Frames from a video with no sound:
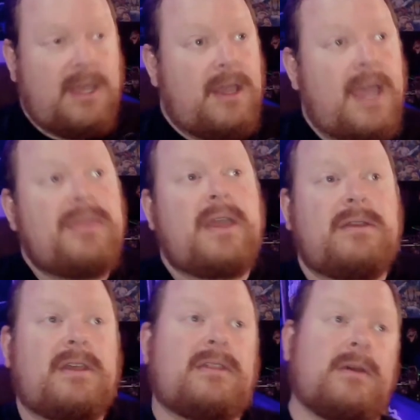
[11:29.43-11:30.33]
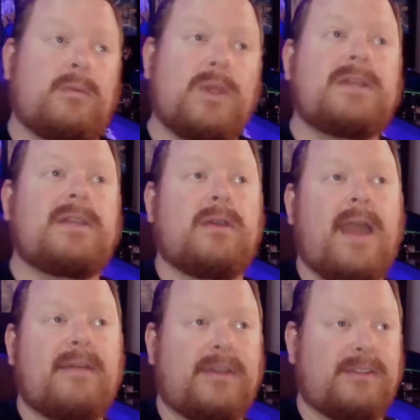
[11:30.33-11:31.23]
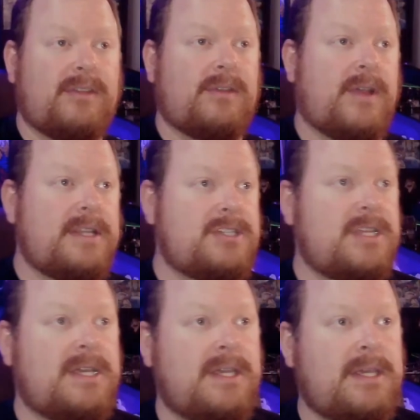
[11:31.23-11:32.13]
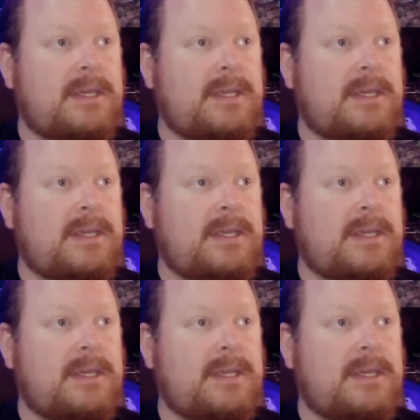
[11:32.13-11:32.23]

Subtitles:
And they redid the graphics, so they're HD.